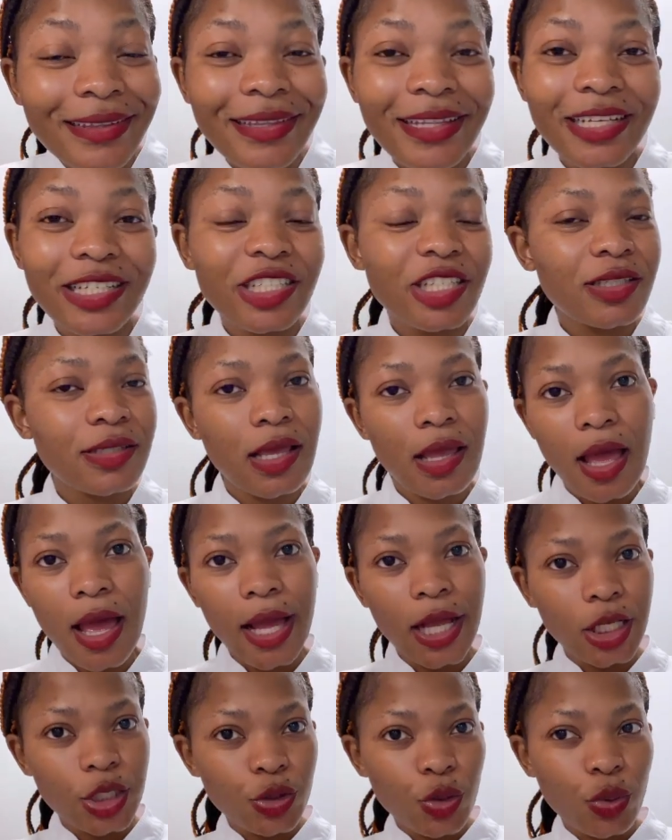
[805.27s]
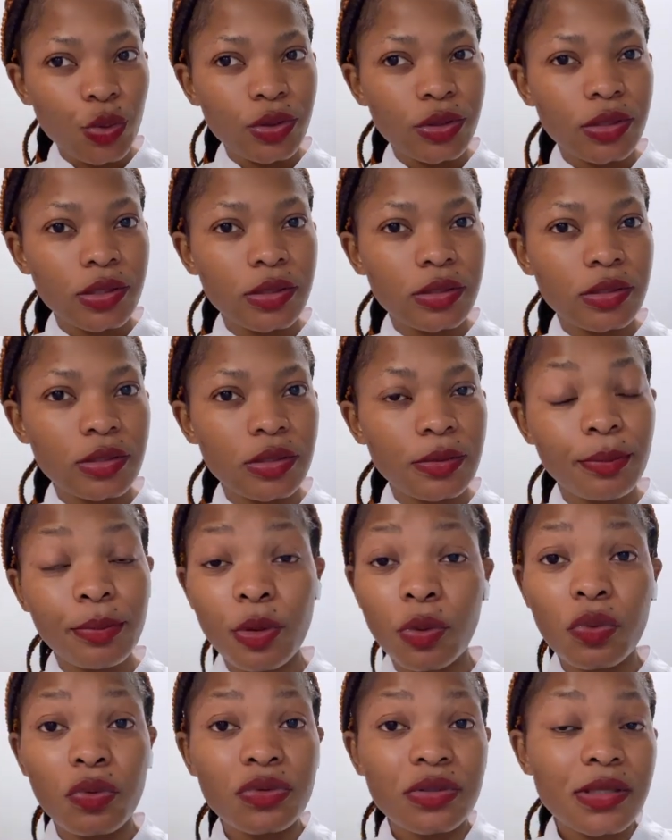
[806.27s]
Then she said, I don't,
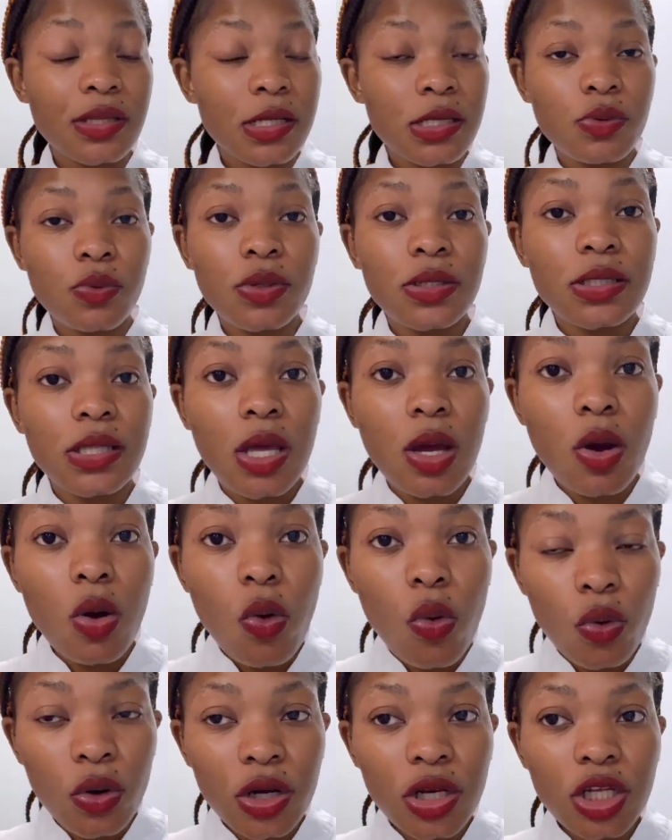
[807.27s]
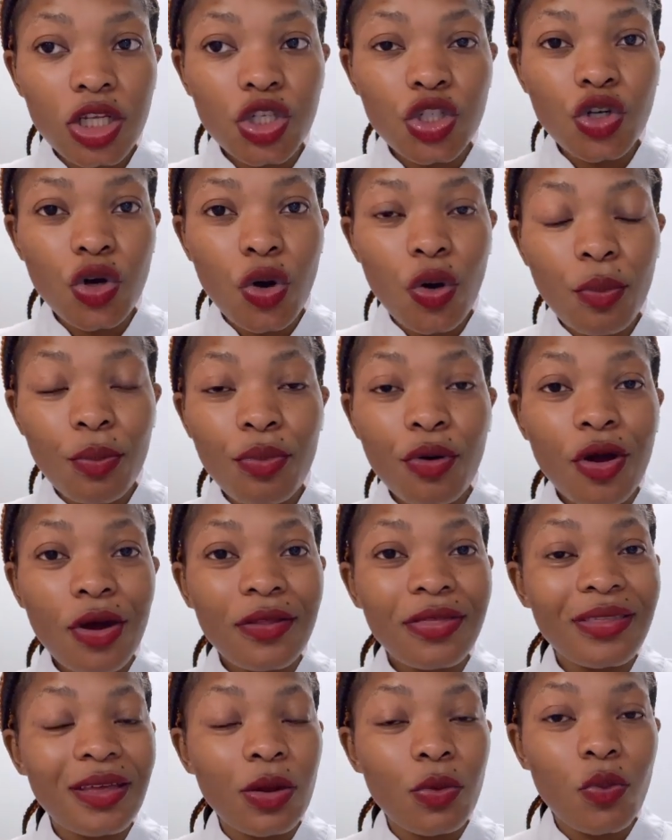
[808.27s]
because that was the only job
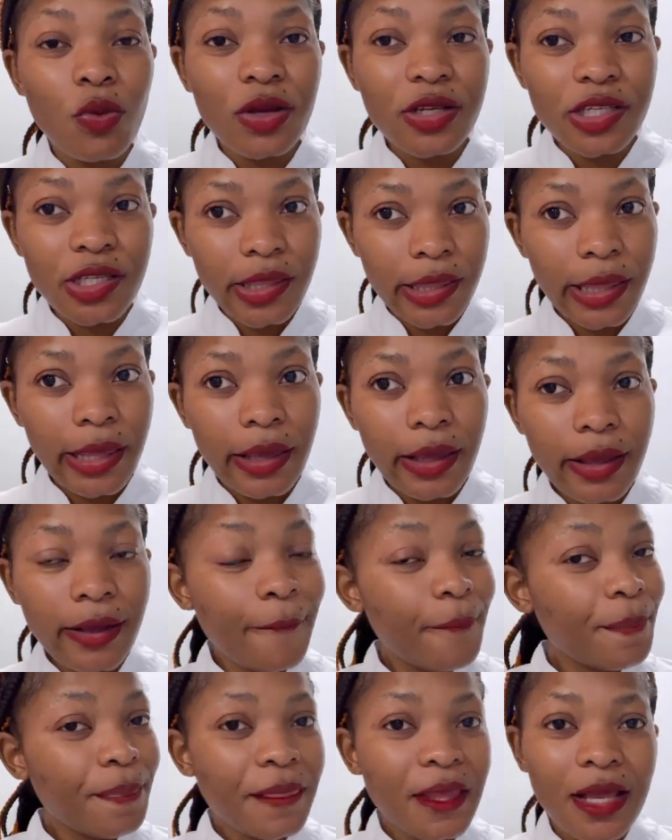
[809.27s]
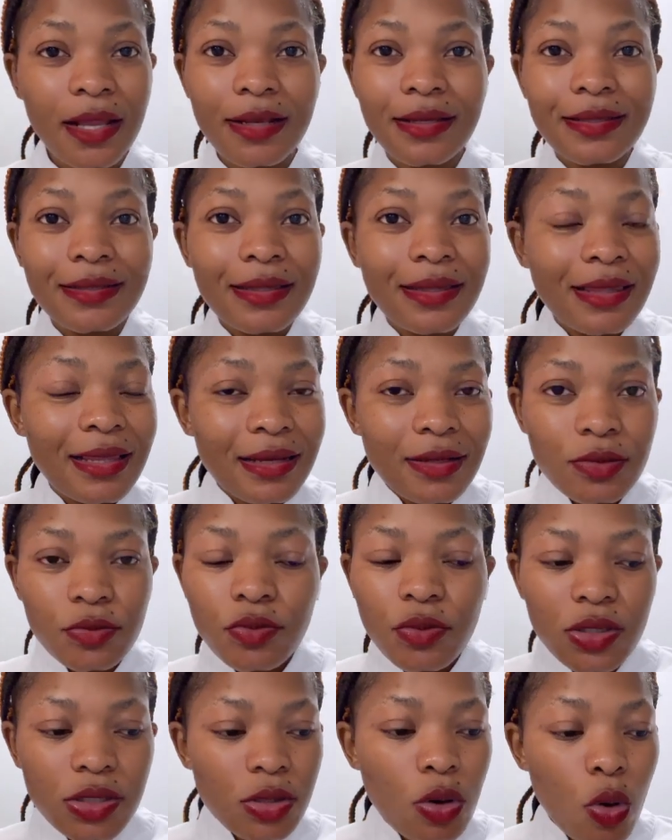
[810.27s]
that was there and that
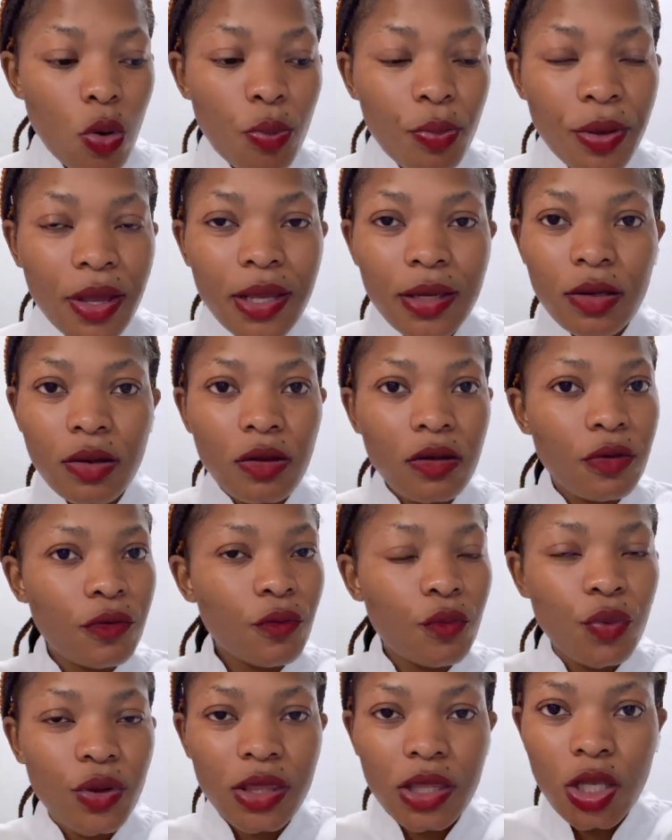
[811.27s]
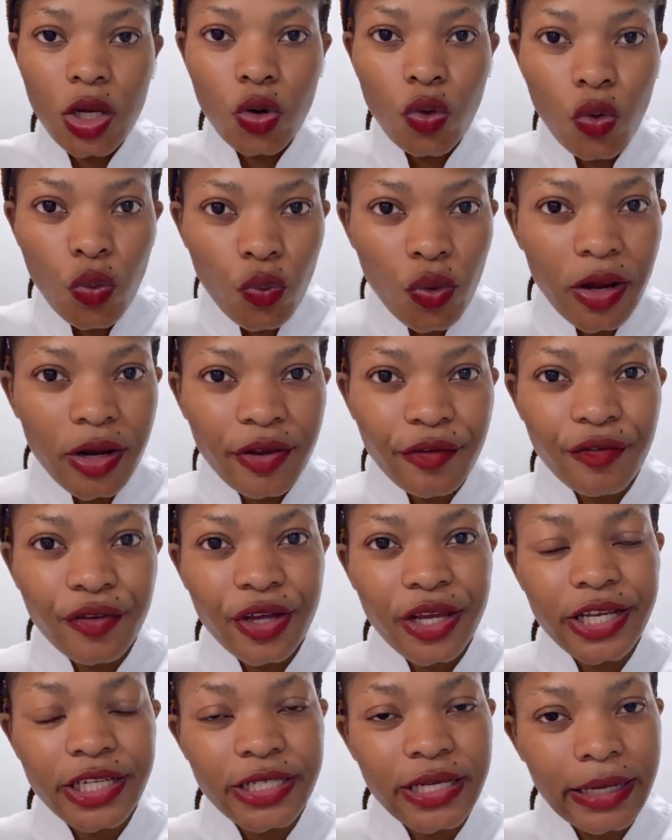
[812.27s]
was open with no
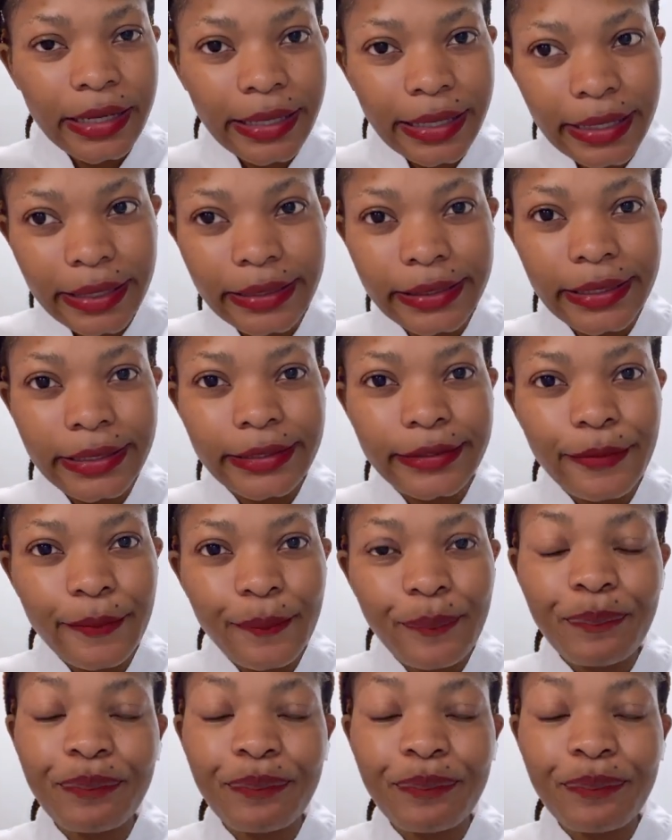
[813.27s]
qualification needed.